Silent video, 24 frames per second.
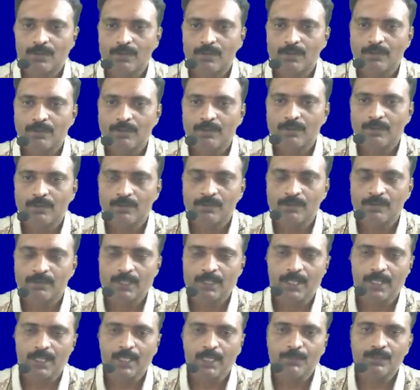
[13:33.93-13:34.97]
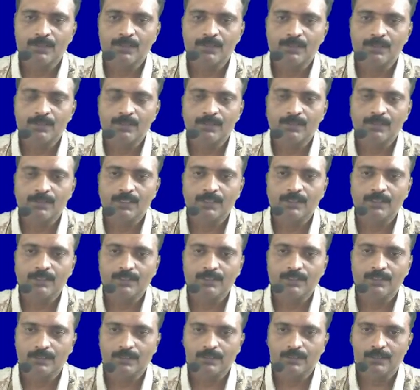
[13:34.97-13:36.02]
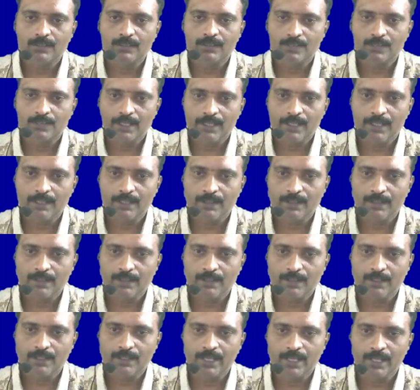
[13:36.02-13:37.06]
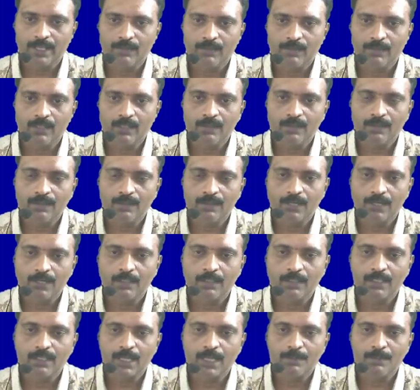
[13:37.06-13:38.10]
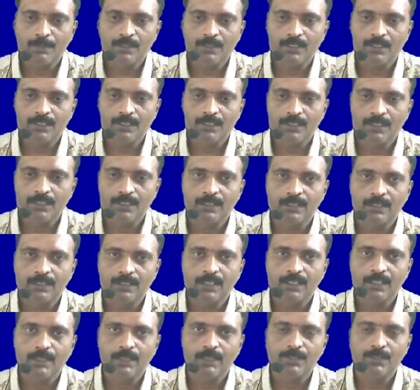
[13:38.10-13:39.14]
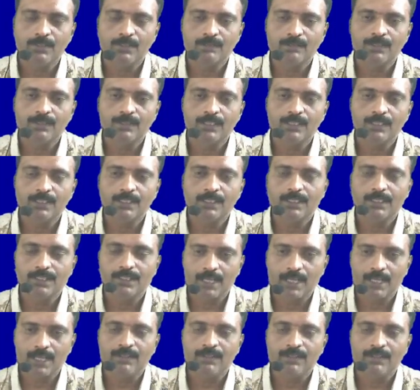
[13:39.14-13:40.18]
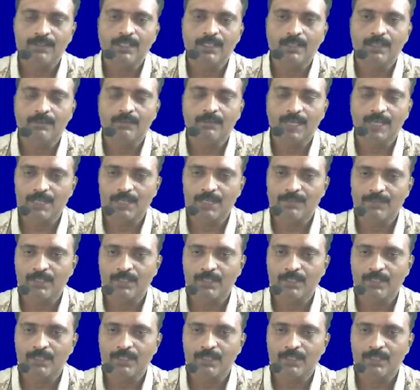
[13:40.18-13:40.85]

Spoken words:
the diameter of the gear wheel, and the capital D is the diameter of the driving wheel.